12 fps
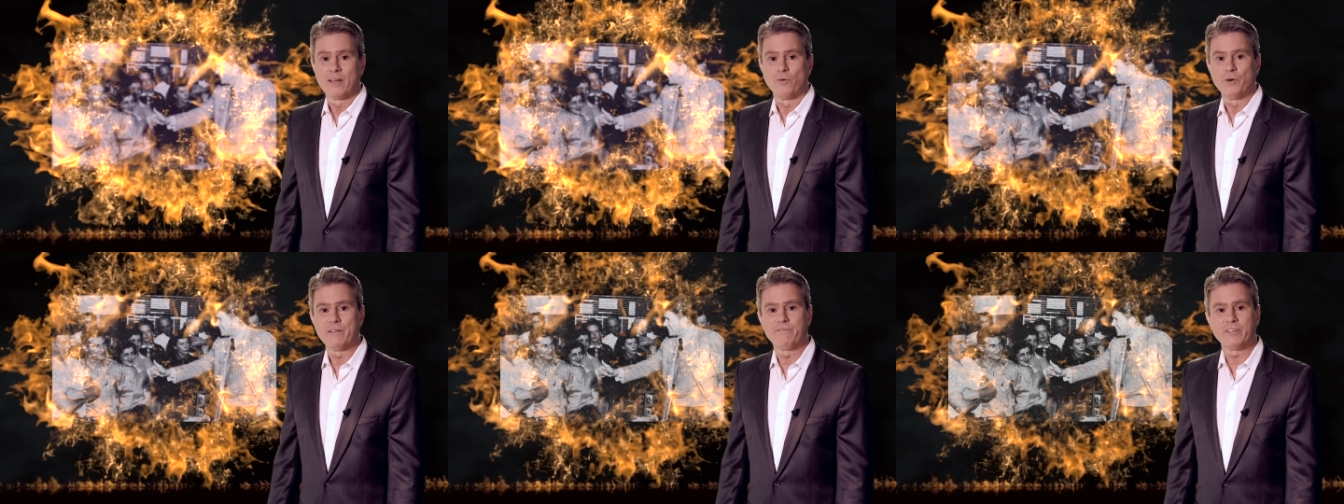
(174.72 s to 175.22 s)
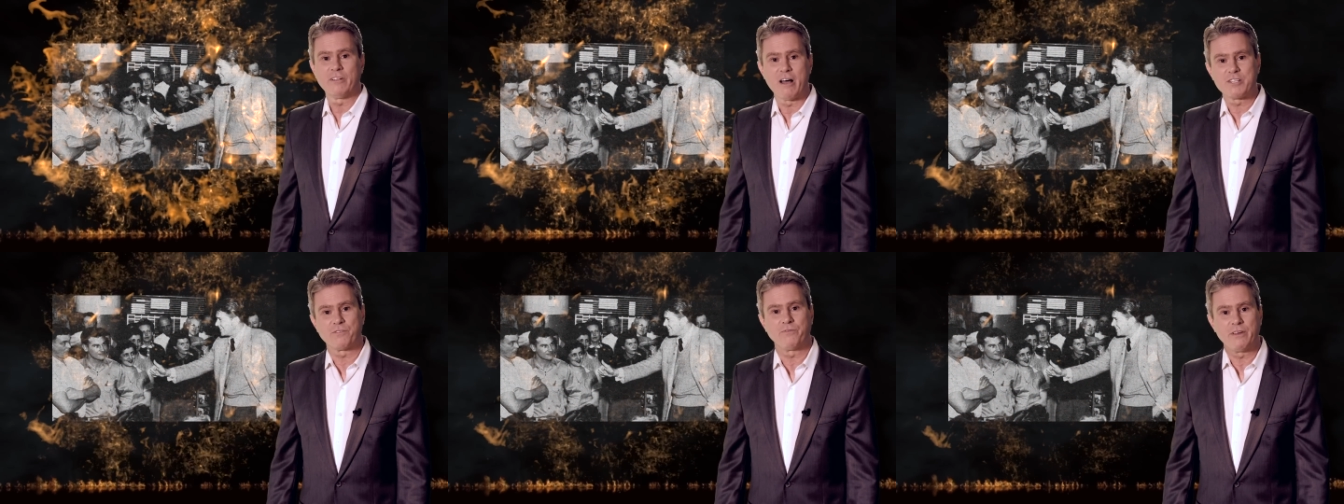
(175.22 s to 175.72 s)
with a
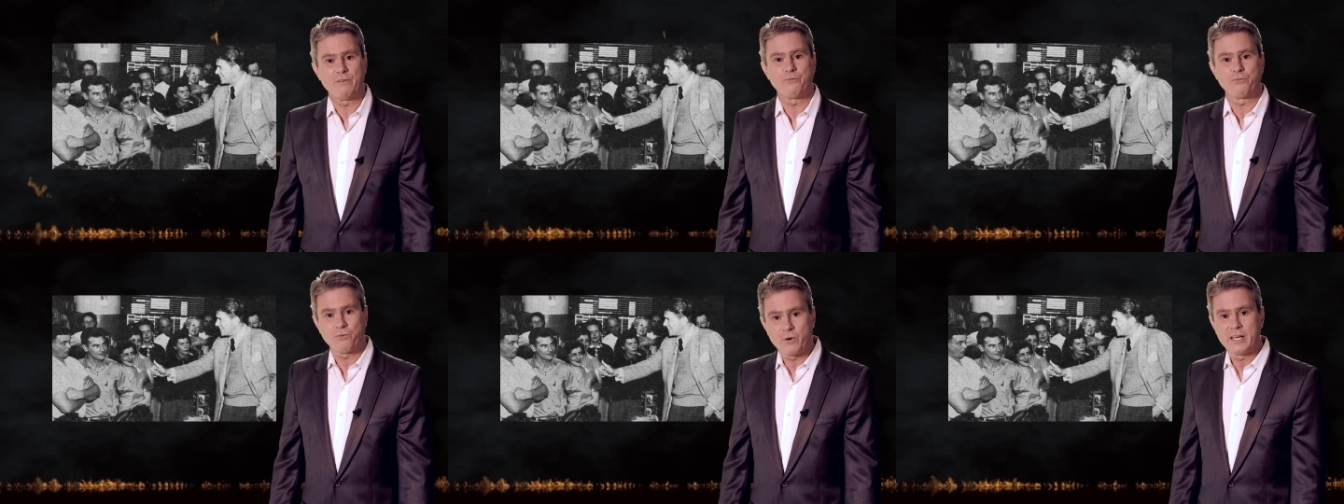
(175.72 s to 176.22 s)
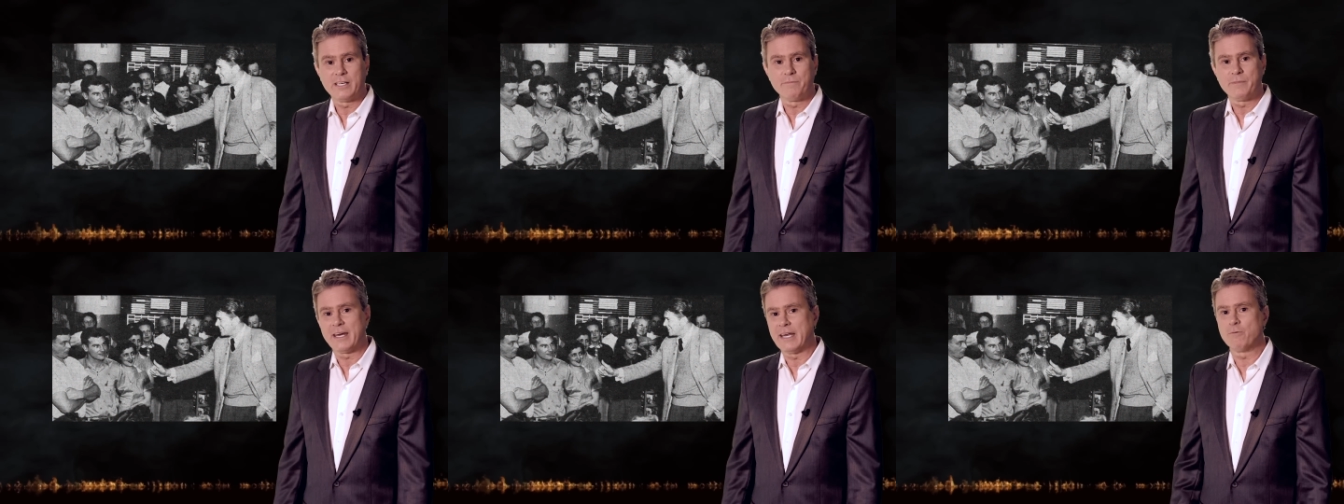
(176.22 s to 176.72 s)
philosophy of
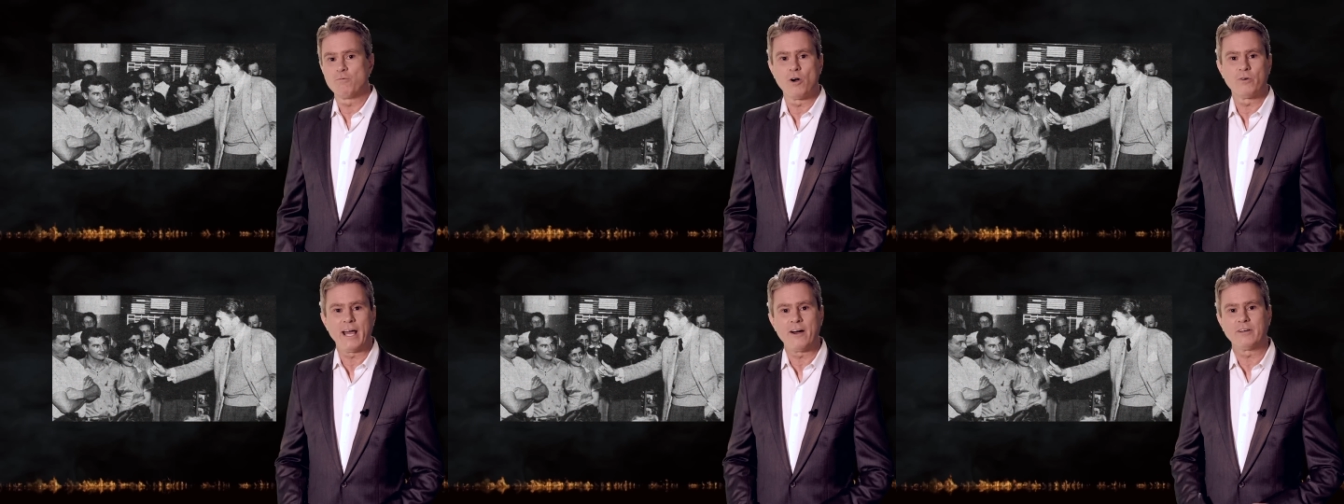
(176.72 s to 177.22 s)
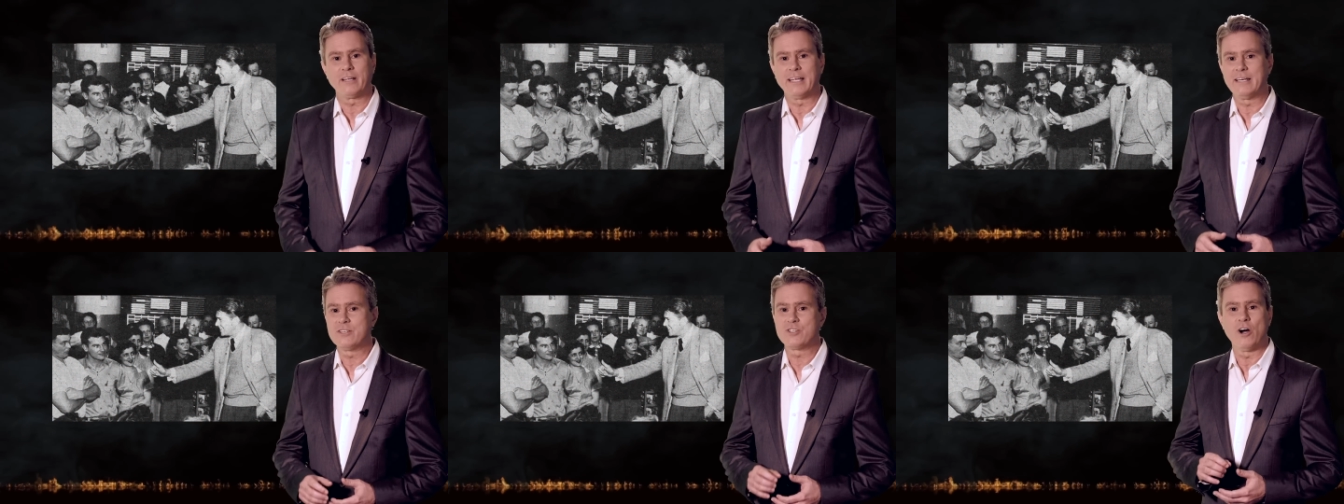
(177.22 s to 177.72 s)
freedom that he wrote out
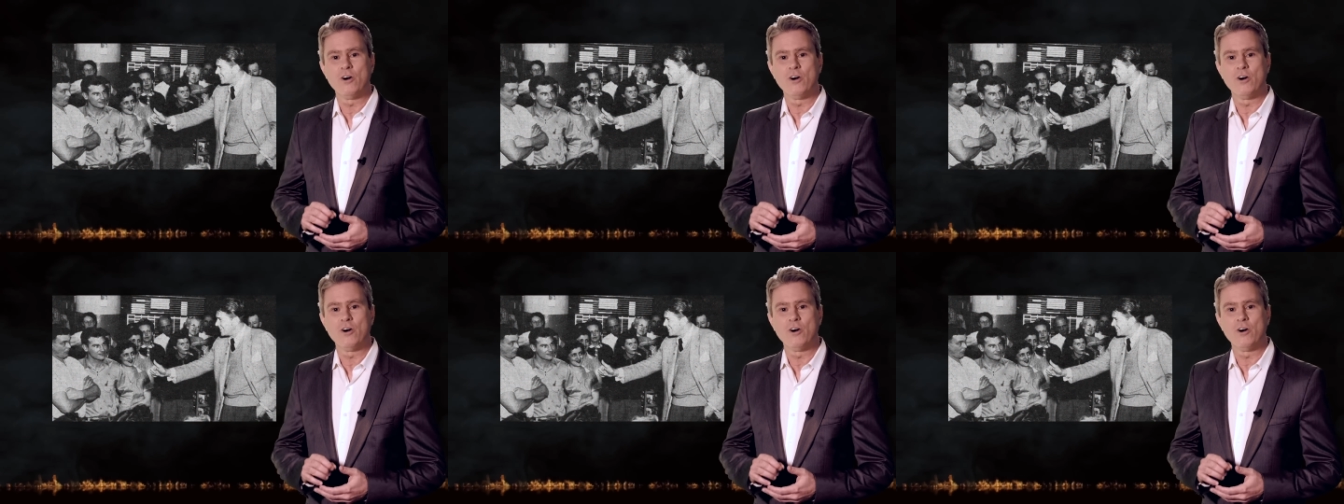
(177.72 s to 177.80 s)
in his